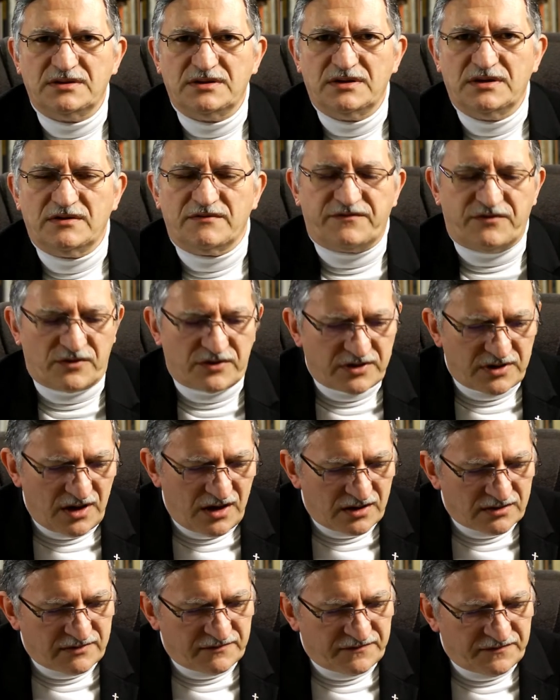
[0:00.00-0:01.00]
For
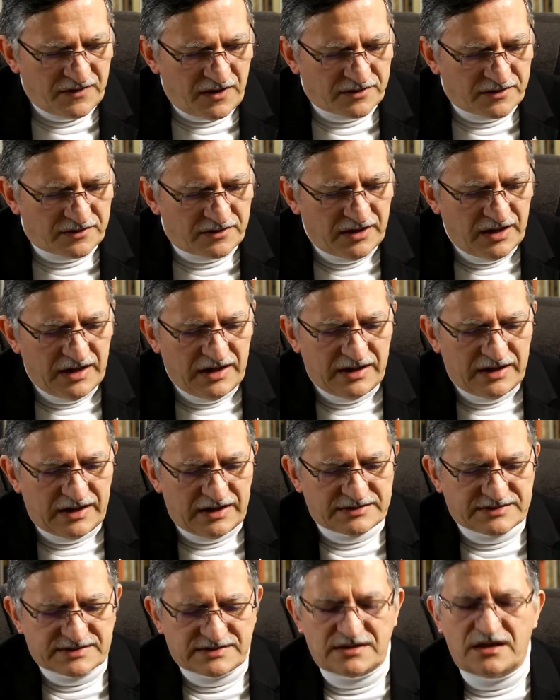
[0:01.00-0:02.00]
God the Father
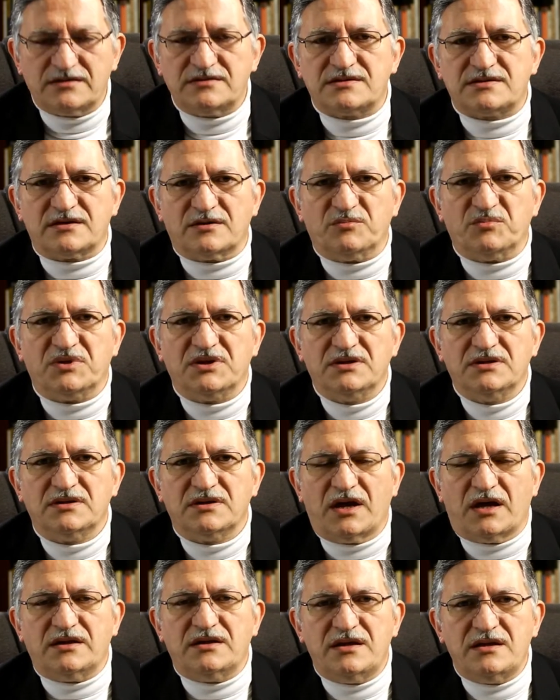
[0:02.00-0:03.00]
had sent him,
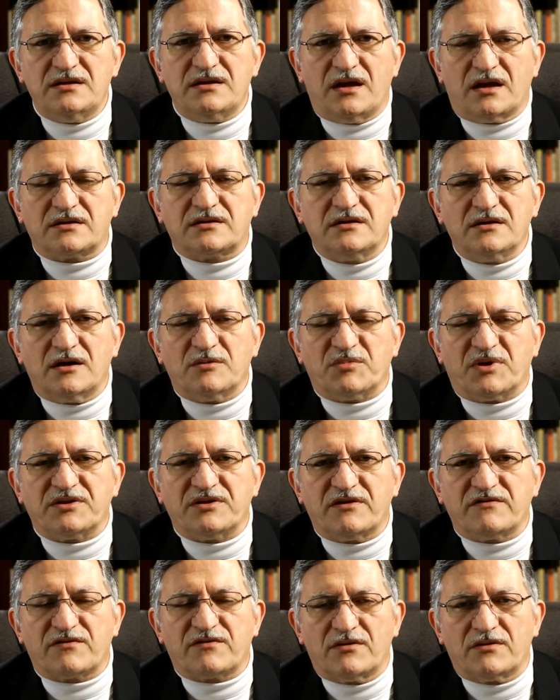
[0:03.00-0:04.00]
and he had come on
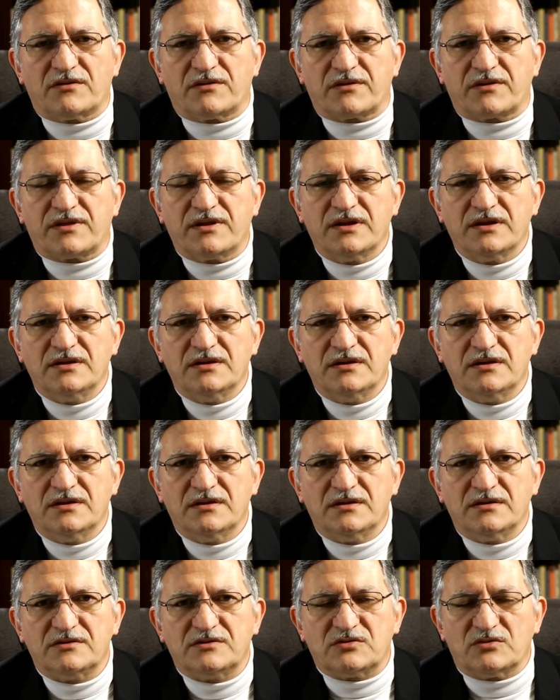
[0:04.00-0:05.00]
this earth
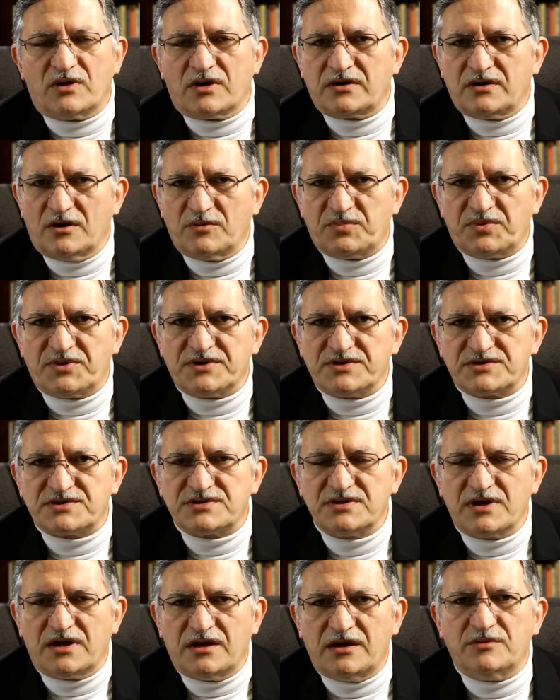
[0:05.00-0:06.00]
to accomplish
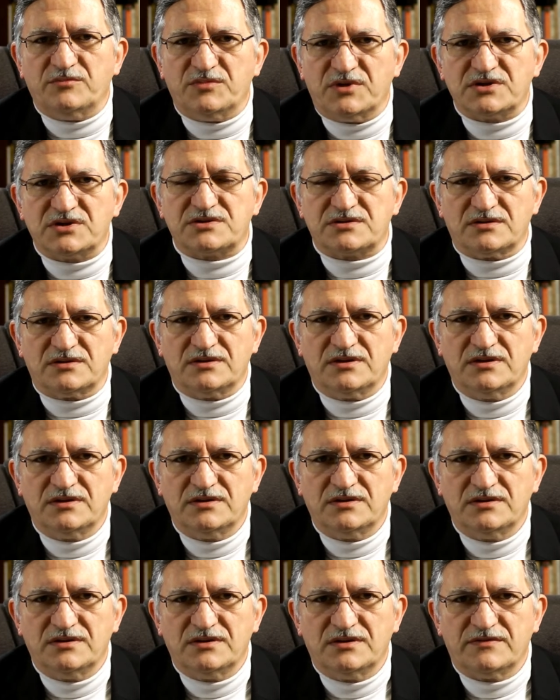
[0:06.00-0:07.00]
a mission
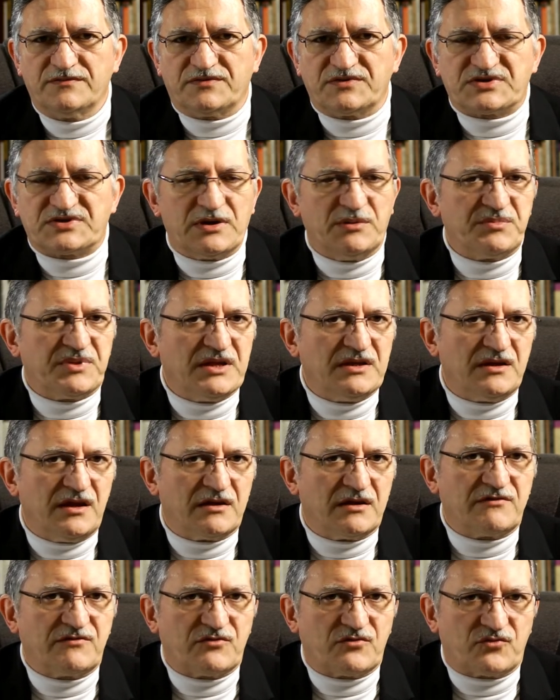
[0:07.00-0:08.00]
for something
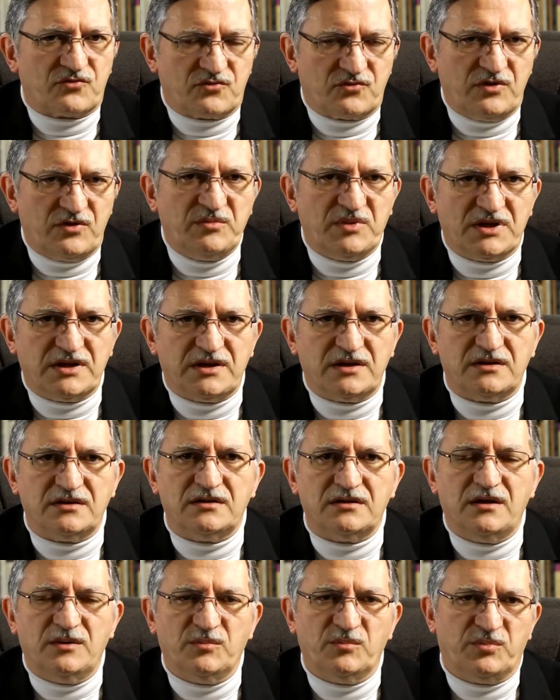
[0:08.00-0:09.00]
extremely
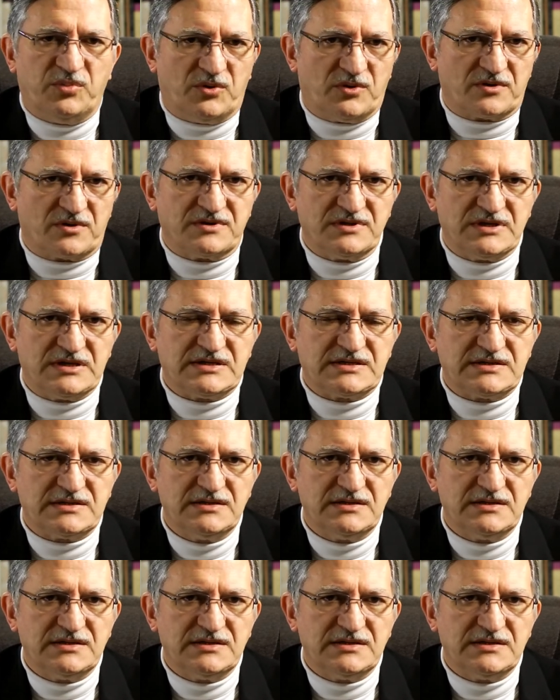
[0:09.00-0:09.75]
important.